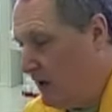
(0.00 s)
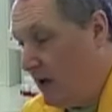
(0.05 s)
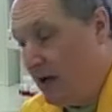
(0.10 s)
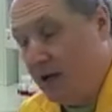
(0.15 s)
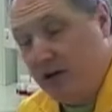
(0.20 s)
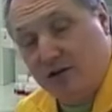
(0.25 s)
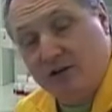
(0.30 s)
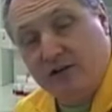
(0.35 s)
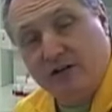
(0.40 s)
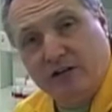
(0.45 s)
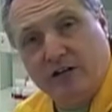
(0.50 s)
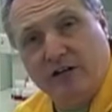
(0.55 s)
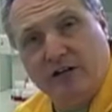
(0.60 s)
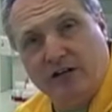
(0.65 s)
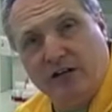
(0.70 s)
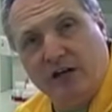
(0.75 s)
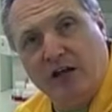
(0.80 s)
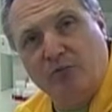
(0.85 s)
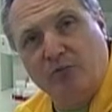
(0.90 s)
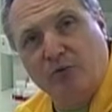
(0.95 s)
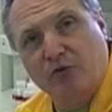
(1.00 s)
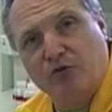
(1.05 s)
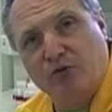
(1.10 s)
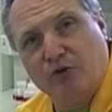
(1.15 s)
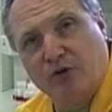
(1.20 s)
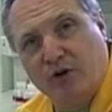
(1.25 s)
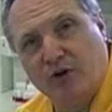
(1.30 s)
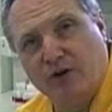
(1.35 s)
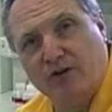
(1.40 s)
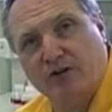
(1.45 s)
and indeed it'll help you
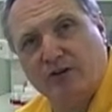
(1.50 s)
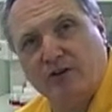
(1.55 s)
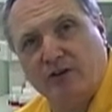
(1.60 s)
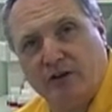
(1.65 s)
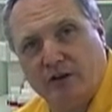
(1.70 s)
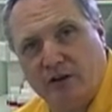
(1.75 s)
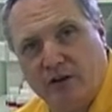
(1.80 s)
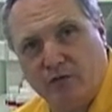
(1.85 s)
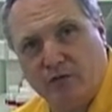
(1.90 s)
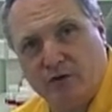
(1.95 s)
throughout uh,